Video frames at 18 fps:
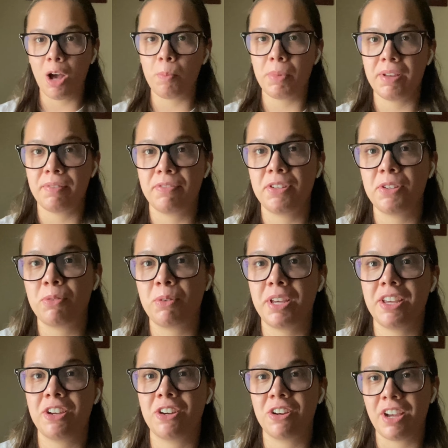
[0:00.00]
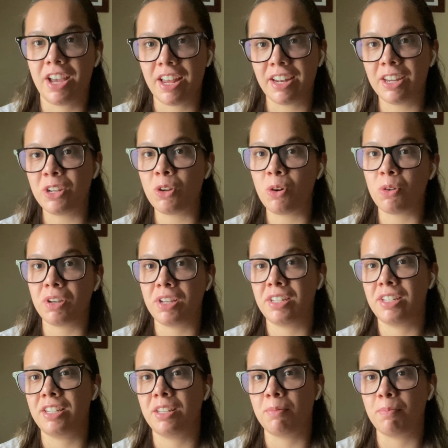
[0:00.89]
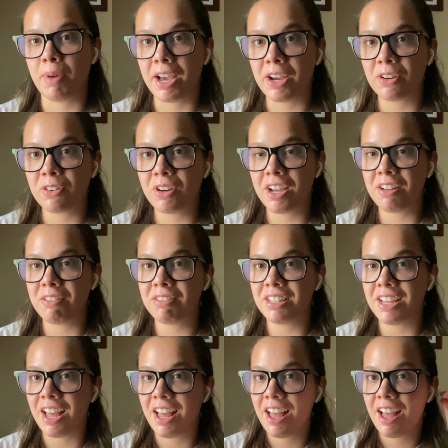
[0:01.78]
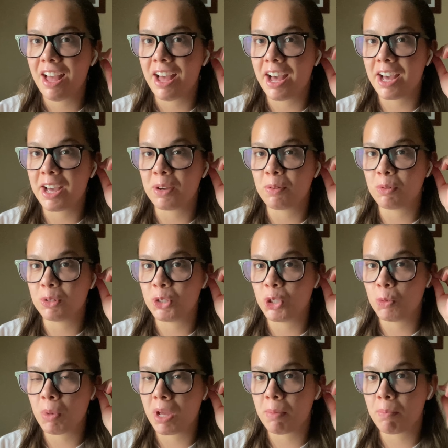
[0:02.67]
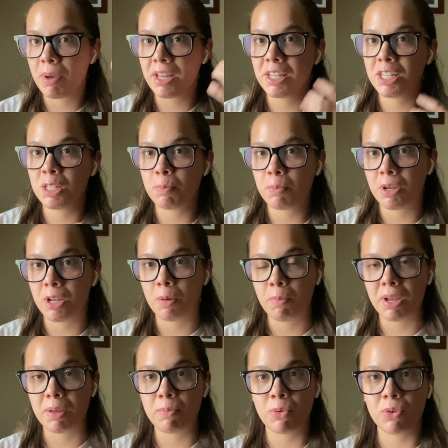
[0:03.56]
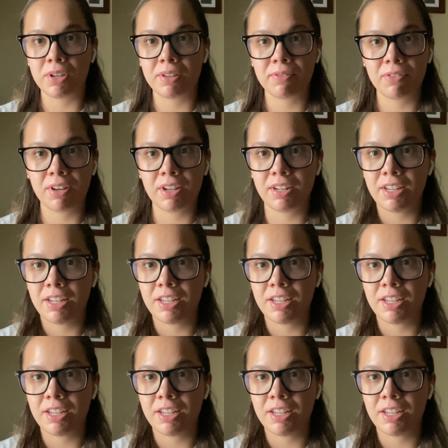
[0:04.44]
If you hear any noise in the background, I will do my best, but my boyfriend